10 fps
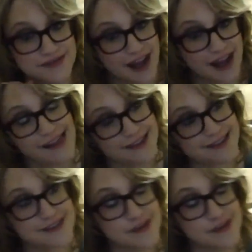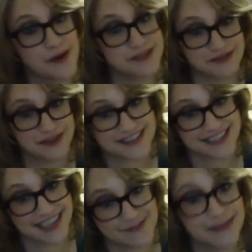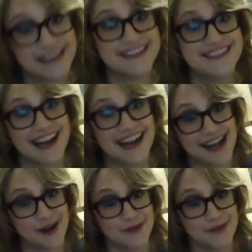dollars as opposed to fisting, please check out